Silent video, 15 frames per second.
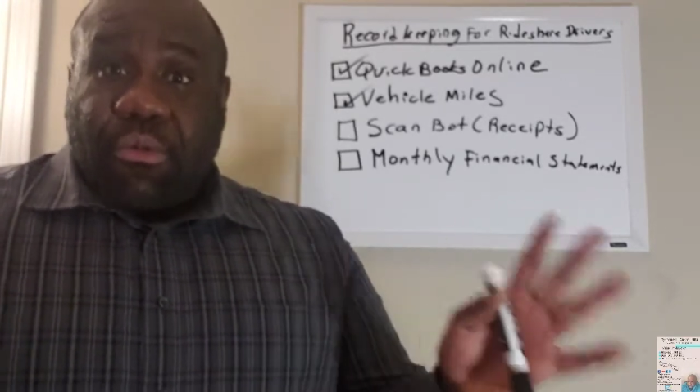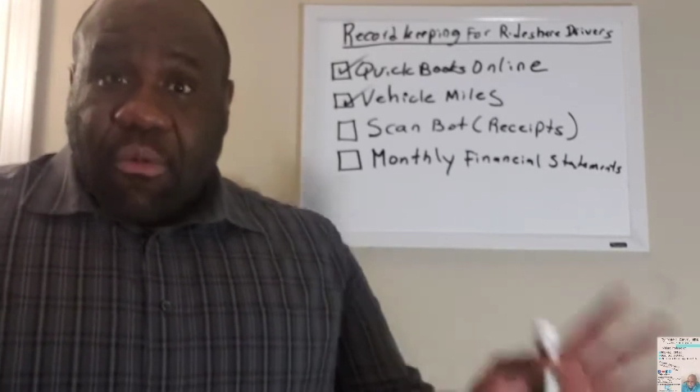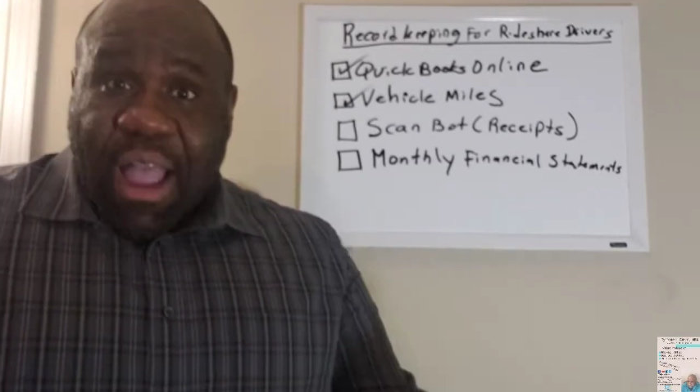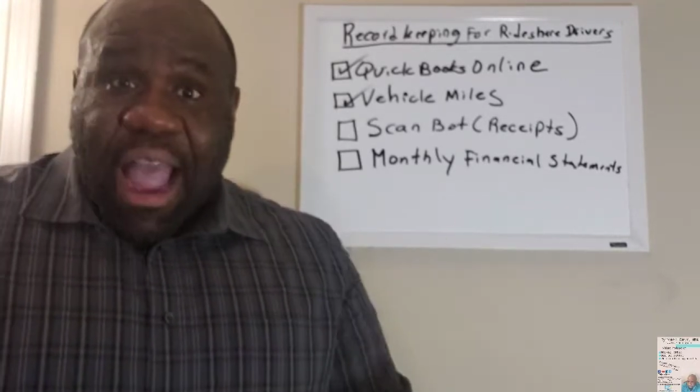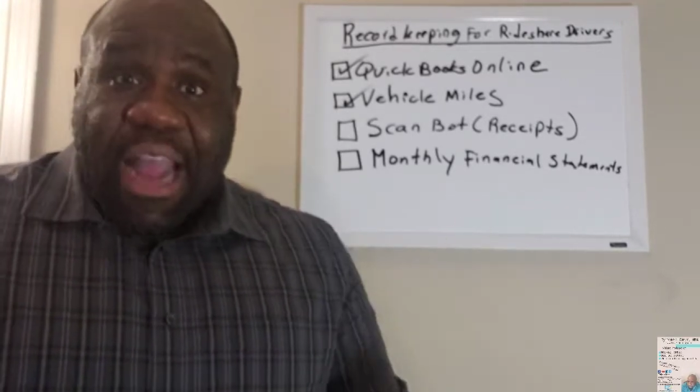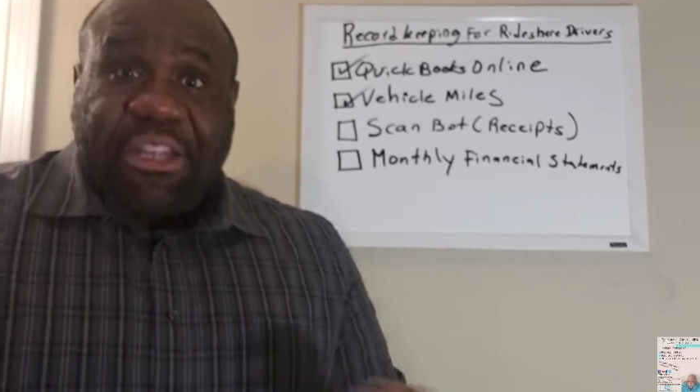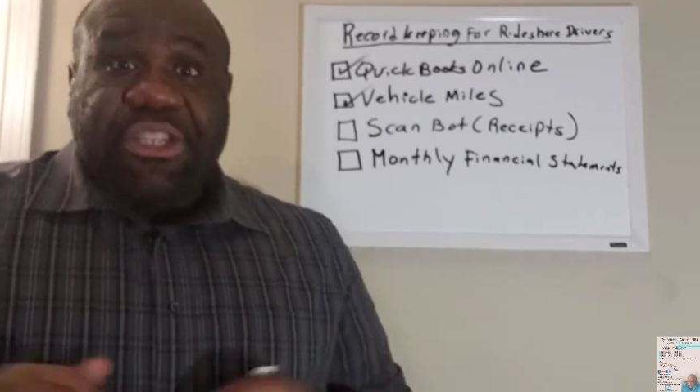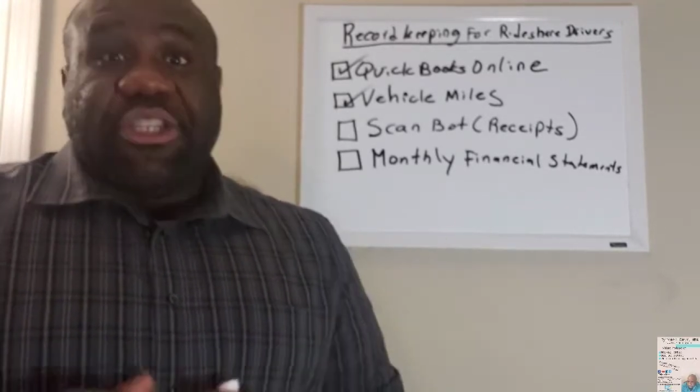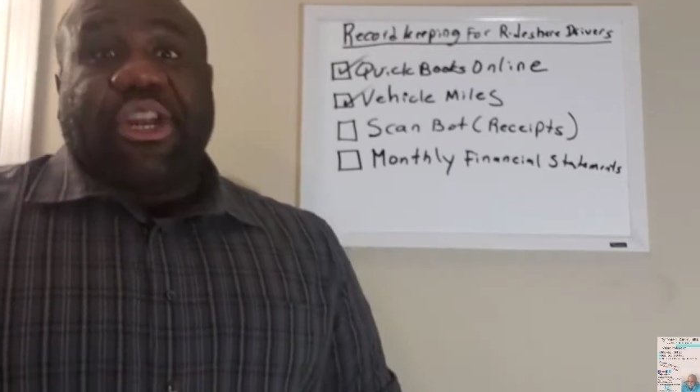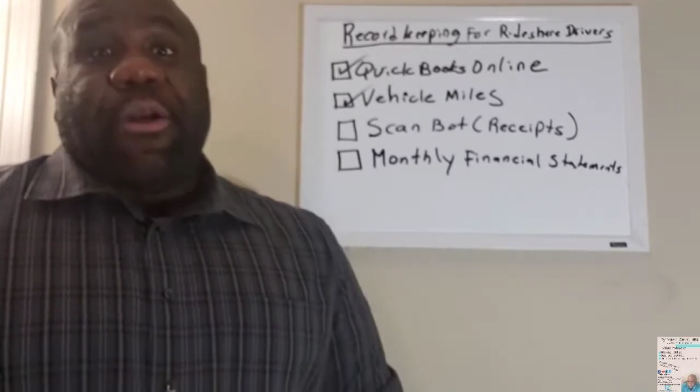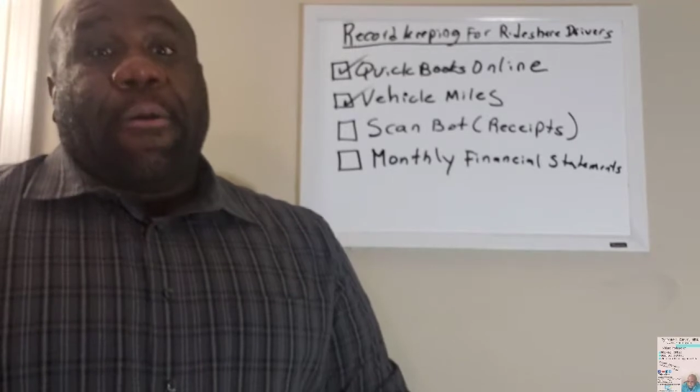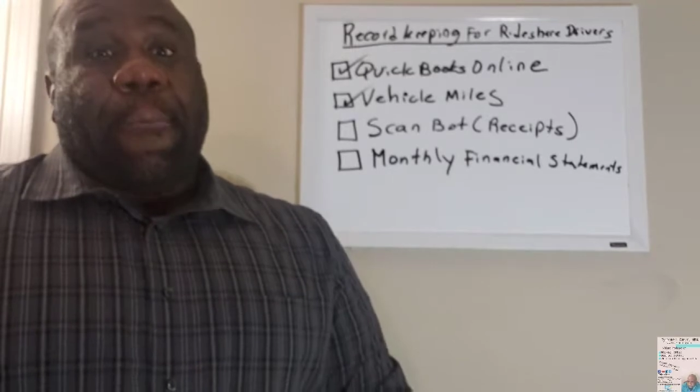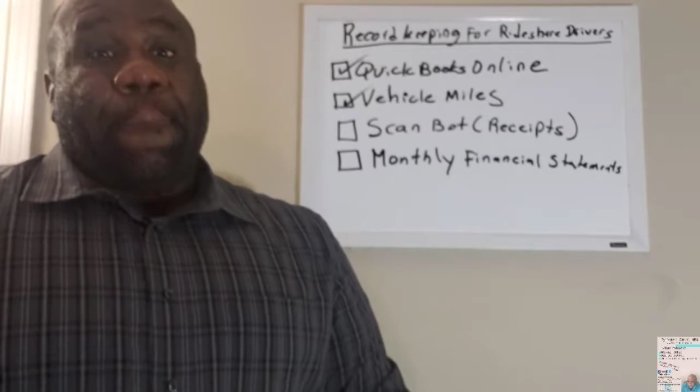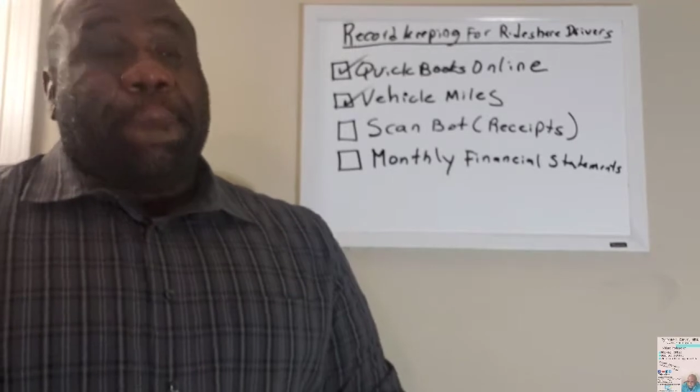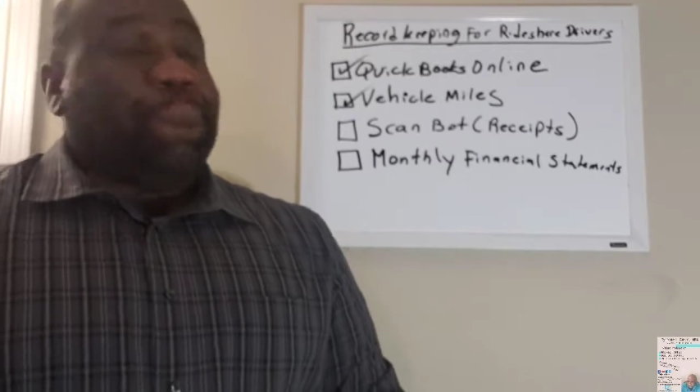ride
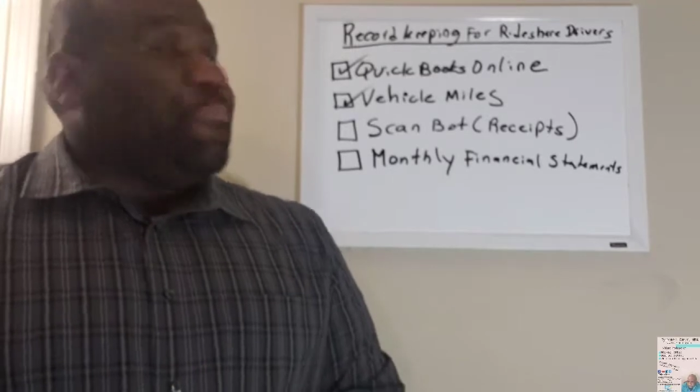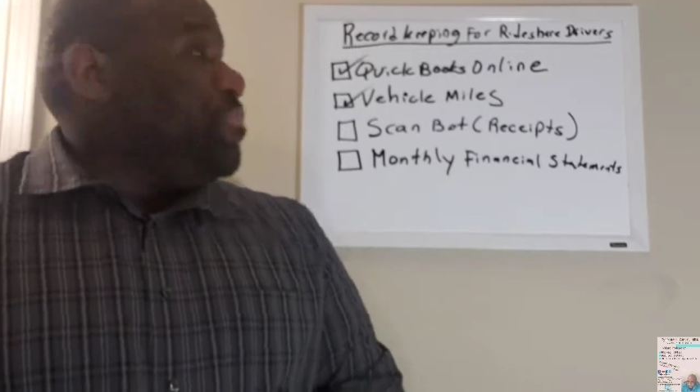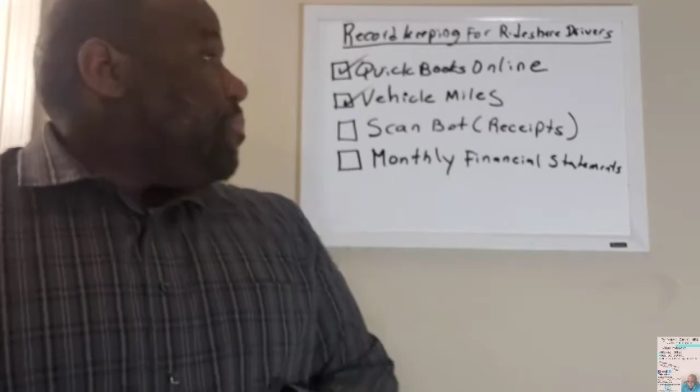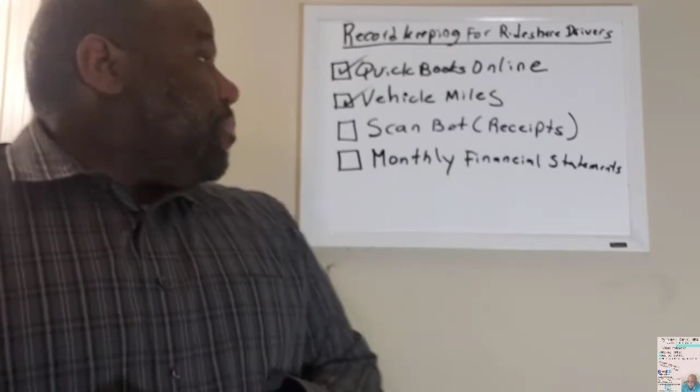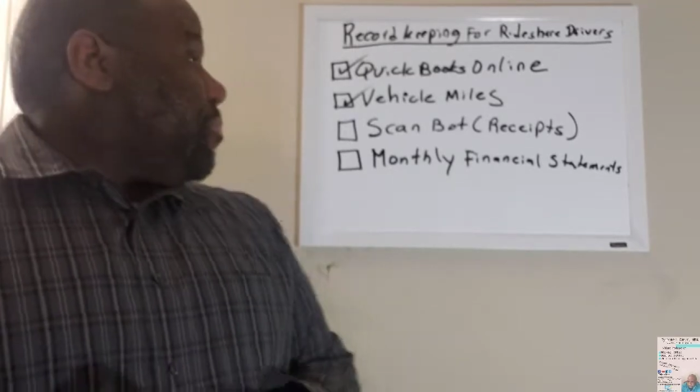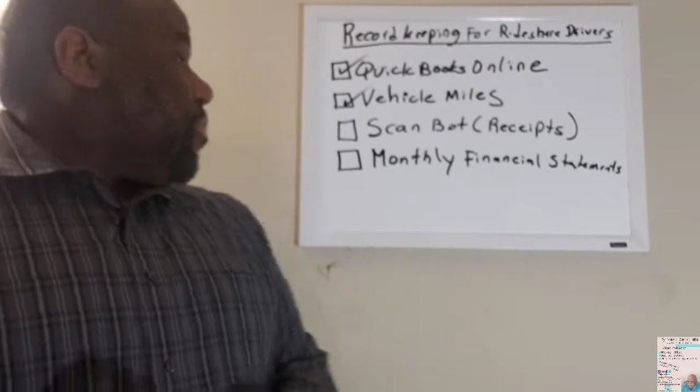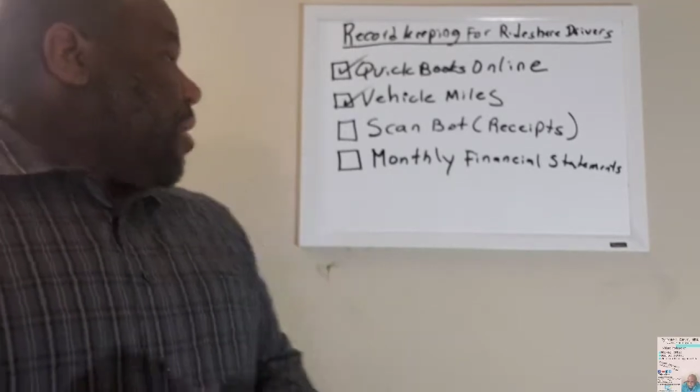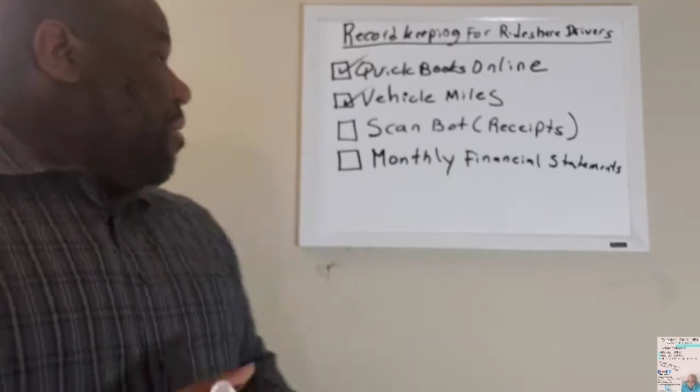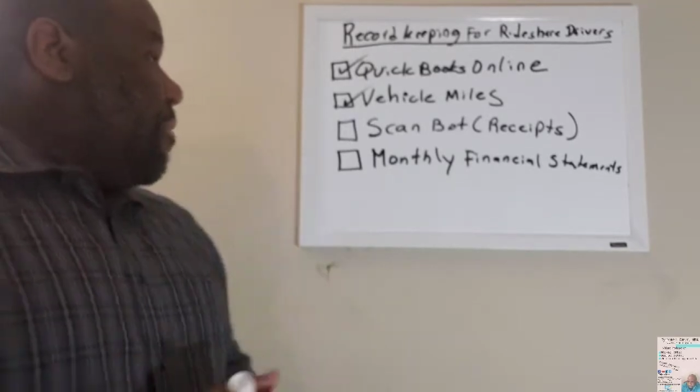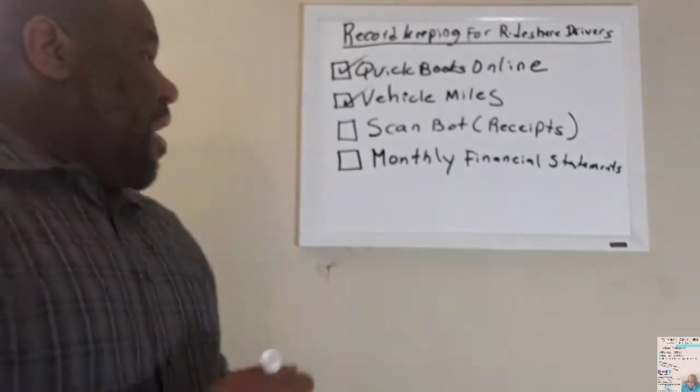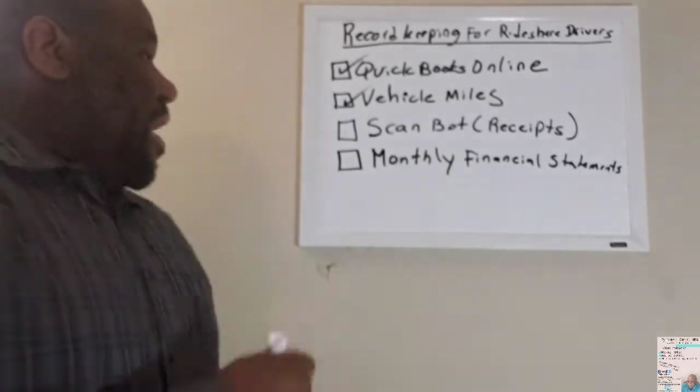share. All